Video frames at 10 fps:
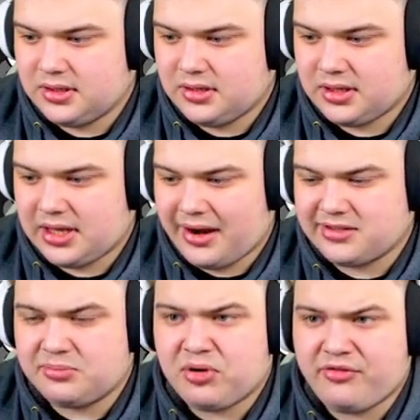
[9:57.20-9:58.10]

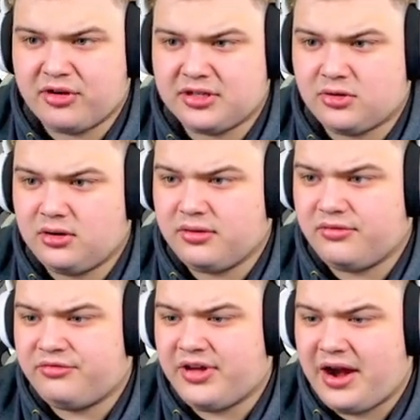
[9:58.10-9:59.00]
Guaranteed profit on this one.
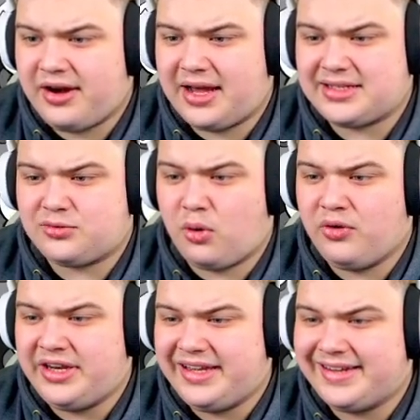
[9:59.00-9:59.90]
Very nice. That's what we
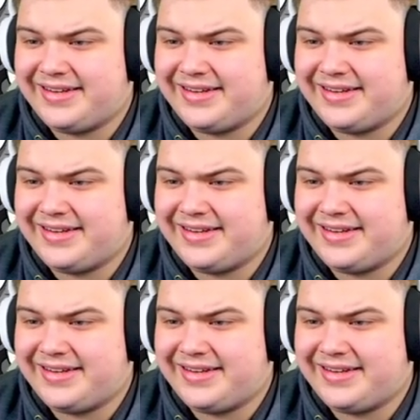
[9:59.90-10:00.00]
needed.